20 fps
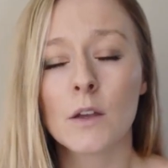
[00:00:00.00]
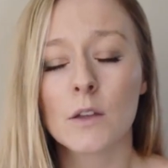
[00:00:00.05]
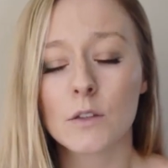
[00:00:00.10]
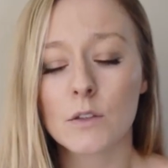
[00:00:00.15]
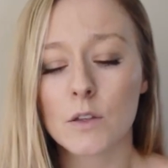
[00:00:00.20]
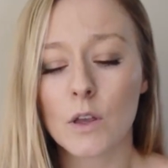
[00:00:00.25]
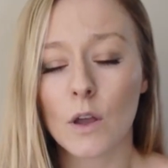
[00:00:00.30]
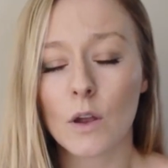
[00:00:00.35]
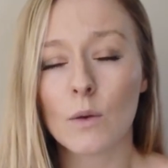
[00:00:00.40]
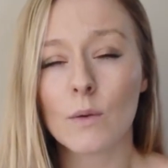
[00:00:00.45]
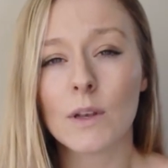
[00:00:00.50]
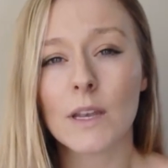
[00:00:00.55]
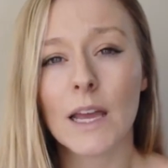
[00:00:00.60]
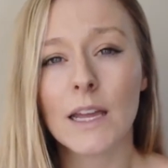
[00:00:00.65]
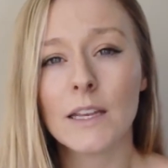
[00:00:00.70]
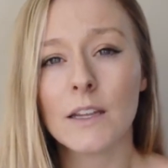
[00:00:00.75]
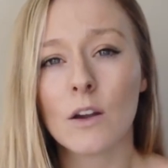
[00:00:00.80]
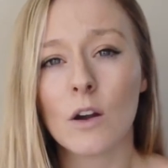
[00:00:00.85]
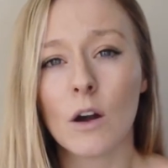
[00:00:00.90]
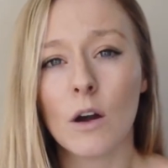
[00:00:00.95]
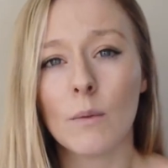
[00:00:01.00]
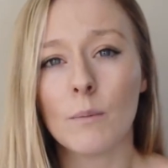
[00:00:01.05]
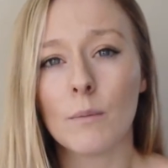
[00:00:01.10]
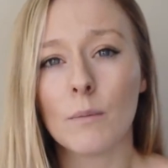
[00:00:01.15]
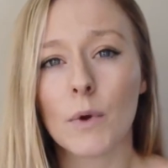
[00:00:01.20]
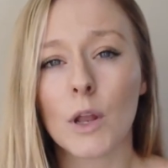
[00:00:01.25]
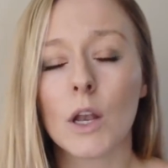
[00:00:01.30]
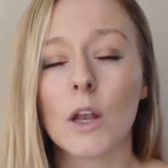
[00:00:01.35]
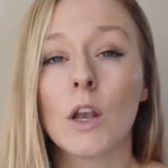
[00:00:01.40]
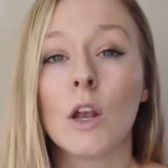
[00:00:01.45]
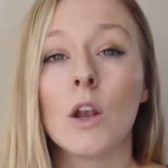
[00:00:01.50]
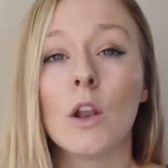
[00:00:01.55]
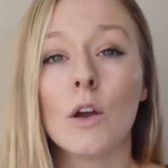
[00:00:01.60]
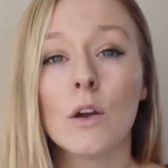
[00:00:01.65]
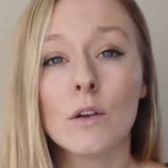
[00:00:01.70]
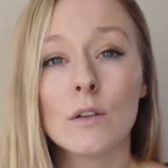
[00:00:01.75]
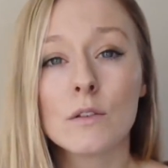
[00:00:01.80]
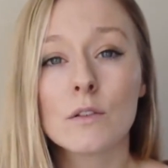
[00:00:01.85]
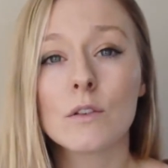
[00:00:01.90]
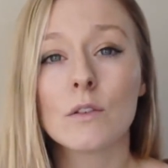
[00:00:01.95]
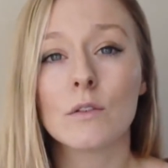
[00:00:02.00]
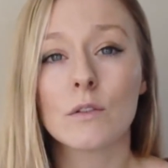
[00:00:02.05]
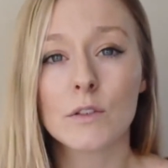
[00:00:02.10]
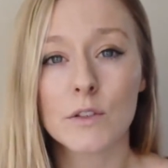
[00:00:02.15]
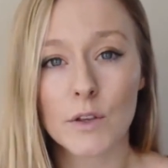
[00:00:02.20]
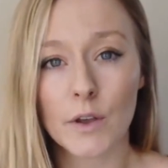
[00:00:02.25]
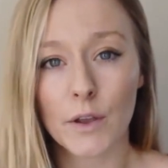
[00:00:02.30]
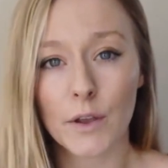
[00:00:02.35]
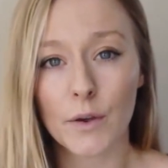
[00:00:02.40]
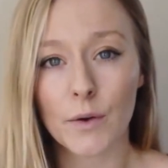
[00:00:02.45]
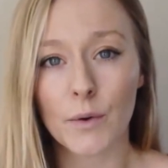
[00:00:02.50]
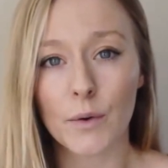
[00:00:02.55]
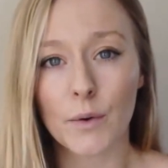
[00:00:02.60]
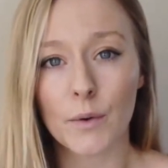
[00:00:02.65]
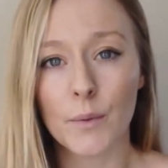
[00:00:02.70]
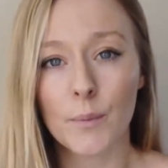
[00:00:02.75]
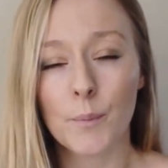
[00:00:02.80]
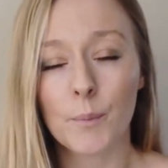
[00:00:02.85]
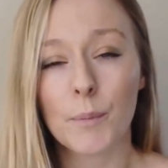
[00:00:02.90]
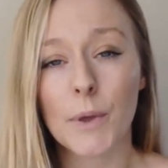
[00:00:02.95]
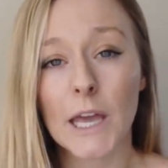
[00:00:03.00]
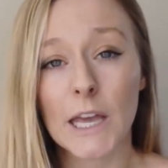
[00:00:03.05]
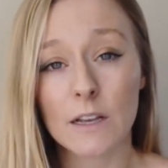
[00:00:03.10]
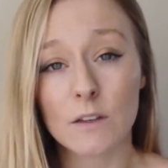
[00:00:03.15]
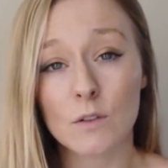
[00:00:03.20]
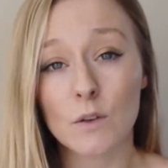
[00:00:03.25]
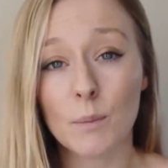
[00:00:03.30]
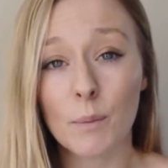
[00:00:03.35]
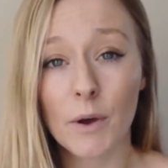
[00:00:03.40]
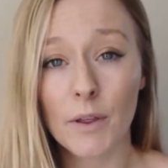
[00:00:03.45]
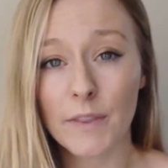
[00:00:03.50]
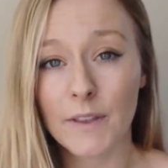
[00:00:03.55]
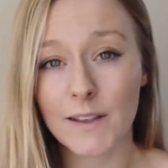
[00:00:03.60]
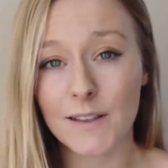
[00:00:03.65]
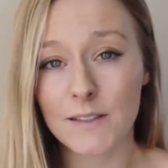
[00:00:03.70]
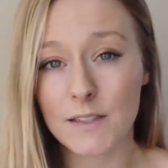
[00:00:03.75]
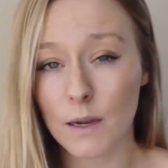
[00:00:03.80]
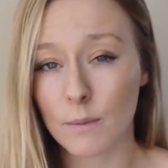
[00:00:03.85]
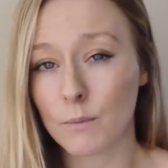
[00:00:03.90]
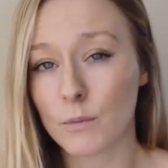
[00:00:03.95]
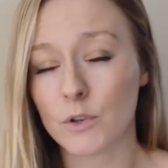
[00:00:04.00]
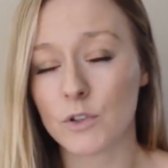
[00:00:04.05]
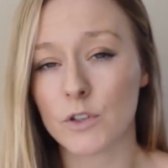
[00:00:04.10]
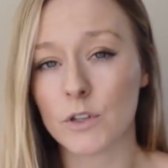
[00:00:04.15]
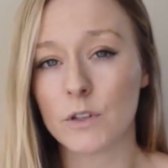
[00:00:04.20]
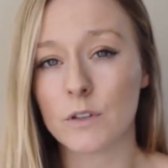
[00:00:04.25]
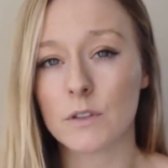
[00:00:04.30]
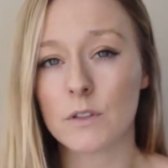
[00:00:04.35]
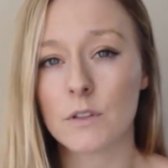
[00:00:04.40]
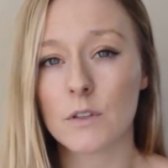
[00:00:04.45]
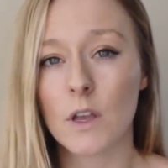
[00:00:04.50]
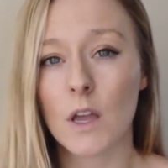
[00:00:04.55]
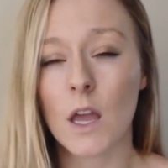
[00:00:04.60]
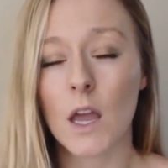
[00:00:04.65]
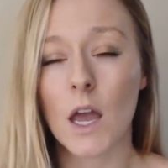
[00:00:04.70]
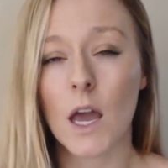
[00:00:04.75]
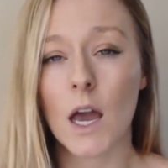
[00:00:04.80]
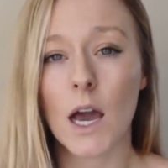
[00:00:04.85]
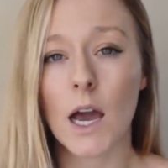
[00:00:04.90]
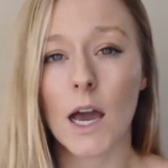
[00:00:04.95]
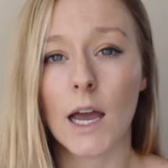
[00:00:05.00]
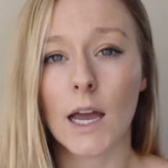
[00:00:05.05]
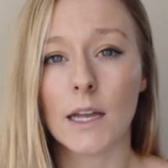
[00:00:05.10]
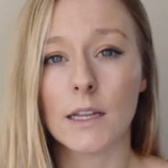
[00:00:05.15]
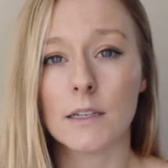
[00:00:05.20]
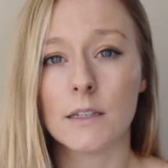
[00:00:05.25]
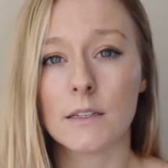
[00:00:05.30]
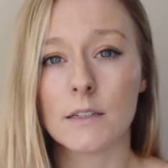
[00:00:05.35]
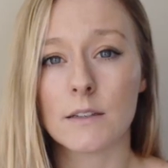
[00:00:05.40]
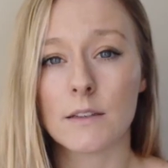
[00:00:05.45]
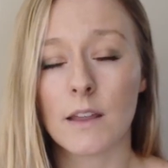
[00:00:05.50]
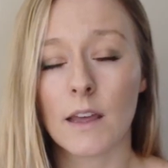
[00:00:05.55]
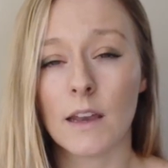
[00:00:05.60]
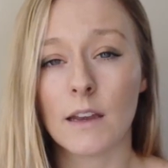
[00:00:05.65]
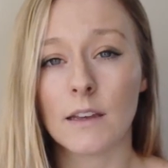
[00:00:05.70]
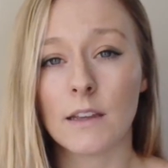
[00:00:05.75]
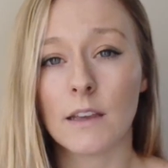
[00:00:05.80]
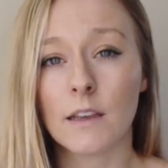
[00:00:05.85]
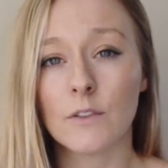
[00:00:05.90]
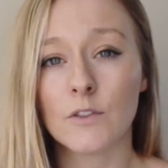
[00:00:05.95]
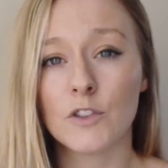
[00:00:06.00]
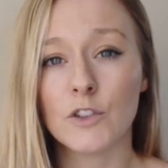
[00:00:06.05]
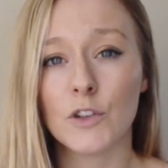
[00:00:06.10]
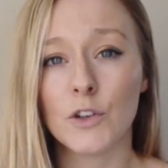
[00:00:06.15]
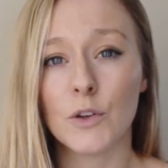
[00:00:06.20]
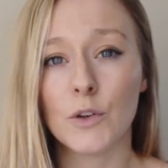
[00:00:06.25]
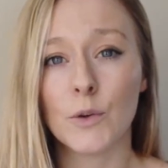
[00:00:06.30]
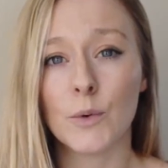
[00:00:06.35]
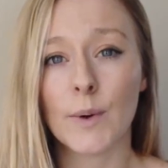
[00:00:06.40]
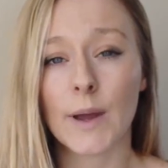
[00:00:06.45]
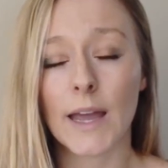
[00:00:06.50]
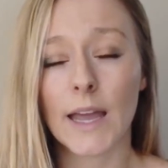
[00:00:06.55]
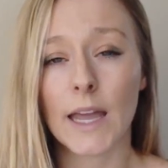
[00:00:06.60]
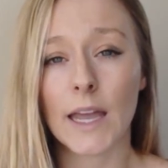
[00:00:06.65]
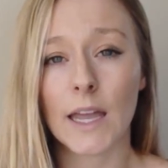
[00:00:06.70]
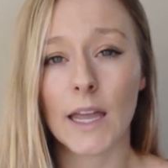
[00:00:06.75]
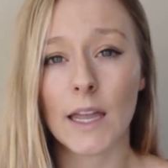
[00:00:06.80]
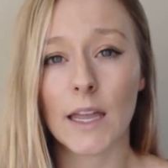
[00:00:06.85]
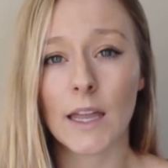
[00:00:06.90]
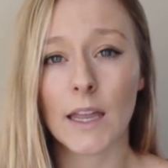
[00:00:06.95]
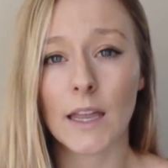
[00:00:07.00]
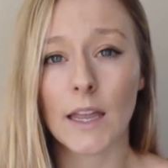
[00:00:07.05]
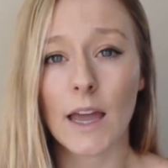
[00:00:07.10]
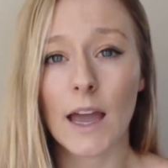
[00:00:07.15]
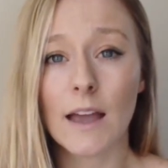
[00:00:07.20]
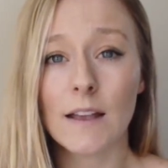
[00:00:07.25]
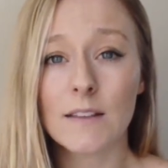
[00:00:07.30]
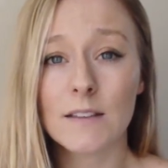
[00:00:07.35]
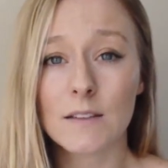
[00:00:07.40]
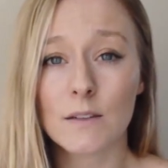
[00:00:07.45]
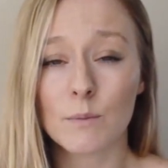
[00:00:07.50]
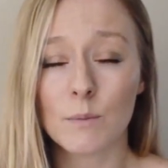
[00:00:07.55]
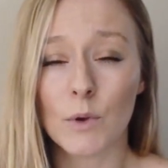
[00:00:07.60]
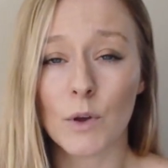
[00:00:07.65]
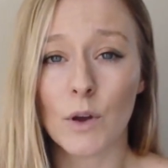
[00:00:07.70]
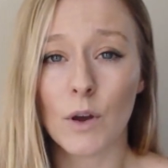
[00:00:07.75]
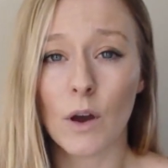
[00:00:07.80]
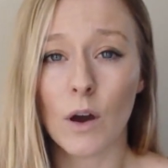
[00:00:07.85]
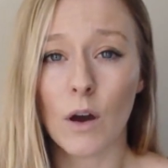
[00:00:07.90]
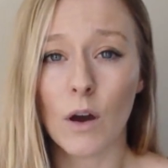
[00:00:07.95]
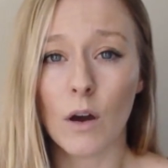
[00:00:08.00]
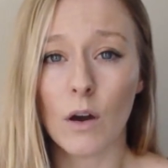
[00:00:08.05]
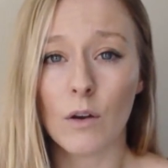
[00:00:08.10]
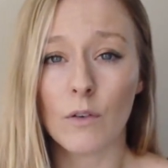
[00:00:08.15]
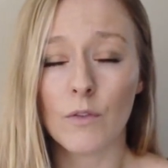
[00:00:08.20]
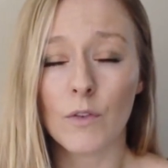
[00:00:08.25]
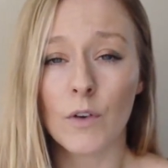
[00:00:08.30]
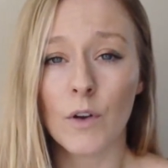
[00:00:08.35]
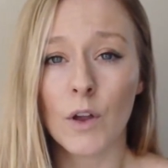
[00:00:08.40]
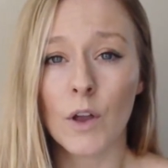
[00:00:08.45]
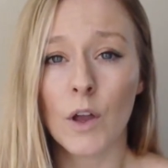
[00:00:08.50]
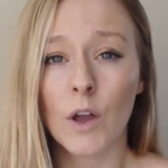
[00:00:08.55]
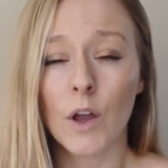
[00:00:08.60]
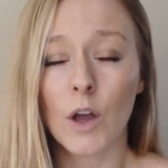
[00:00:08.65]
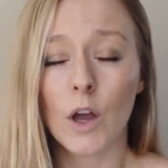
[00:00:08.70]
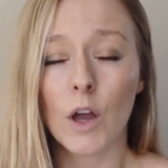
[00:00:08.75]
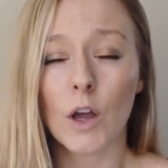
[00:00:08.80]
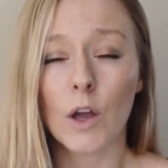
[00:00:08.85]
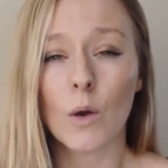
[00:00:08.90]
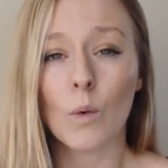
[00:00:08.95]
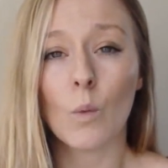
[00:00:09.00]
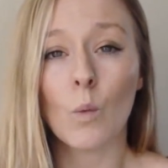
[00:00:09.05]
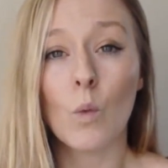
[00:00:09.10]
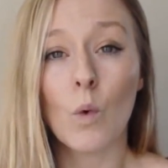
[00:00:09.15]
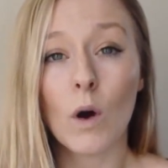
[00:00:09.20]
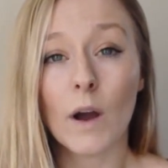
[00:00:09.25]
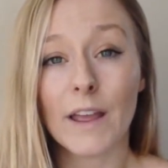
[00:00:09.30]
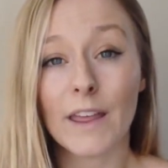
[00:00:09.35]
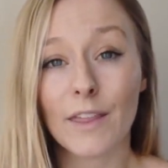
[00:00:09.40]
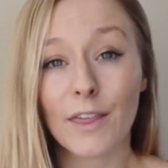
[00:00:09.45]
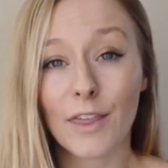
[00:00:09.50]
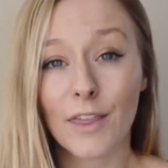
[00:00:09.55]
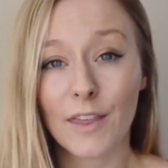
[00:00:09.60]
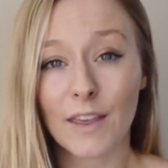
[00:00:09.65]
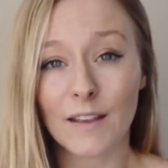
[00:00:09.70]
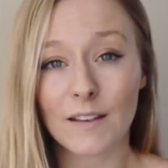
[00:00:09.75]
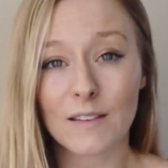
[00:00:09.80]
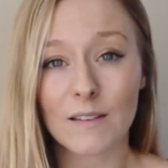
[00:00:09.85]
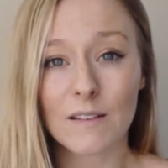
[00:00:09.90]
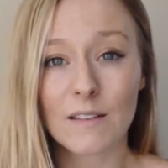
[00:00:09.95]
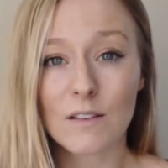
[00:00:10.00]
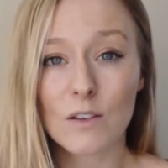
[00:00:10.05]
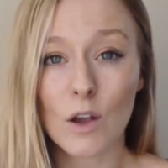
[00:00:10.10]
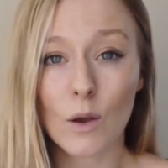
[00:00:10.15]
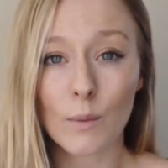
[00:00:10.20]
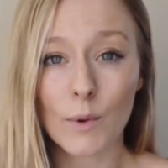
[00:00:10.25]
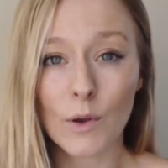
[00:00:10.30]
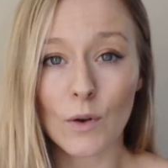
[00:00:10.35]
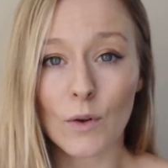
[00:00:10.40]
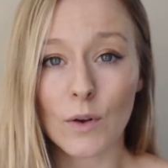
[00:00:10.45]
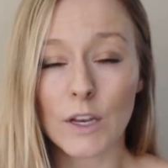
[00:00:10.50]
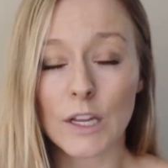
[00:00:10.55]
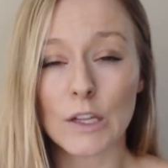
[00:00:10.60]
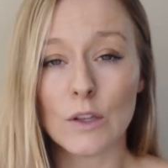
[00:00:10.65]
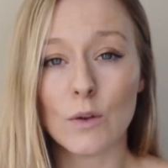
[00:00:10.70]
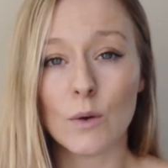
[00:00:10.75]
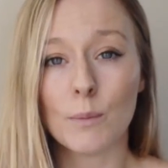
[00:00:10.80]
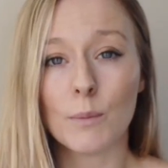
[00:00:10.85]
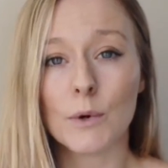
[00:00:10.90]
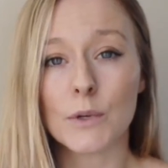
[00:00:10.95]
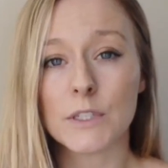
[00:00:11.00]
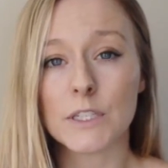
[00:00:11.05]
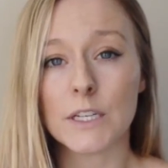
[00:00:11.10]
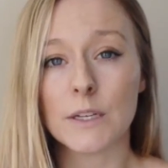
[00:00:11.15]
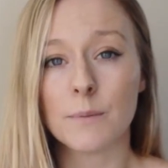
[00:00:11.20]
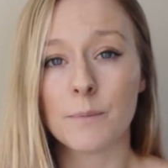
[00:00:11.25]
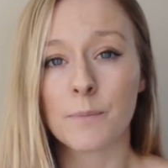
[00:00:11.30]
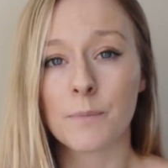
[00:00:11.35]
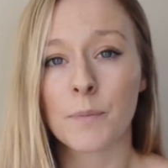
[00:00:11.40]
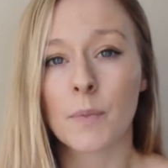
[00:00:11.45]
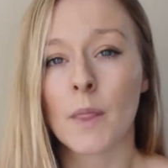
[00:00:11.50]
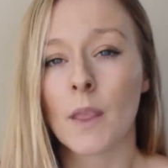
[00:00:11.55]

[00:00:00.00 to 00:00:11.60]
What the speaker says: So Lady Comp learns your cycle, picks up on these temperatures, and then gives you an estimate of what it thinks is going on in your body.